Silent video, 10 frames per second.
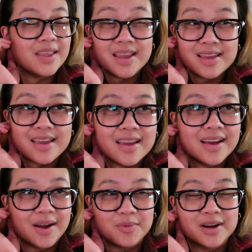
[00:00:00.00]

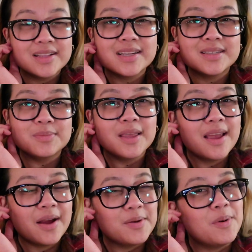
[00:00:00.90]
Thinking I wanted like something
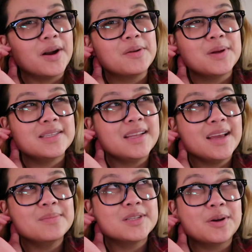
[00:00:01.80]
Harry Potter based
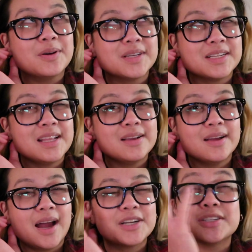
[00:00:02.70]
themed, so I was
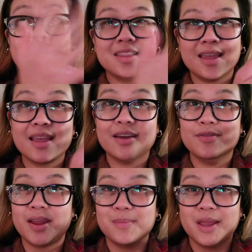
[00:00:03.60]
actually thinking
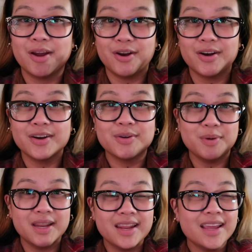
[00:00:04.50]
of naming her
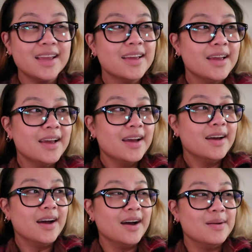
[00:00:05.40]
Queenie
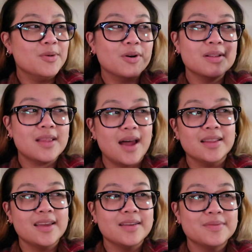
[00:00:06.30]
or
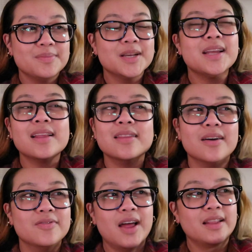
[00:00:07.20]
Lally, because I
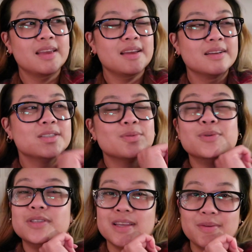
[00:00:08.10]
love Lally. So
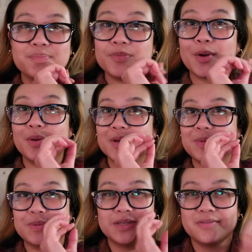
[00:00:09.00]
we'll see. Oh, I
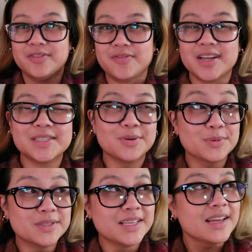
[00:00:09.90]
respect herself in the face, so
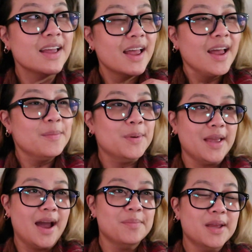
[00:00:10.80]
we'll see. But
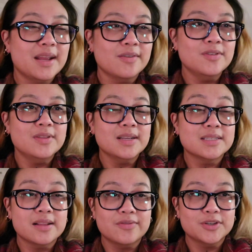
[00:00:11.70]
yeah, I'm getting a few things
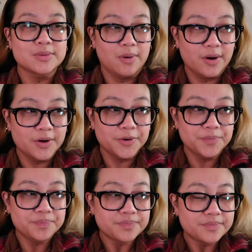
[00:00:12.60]
delivered tomorrow.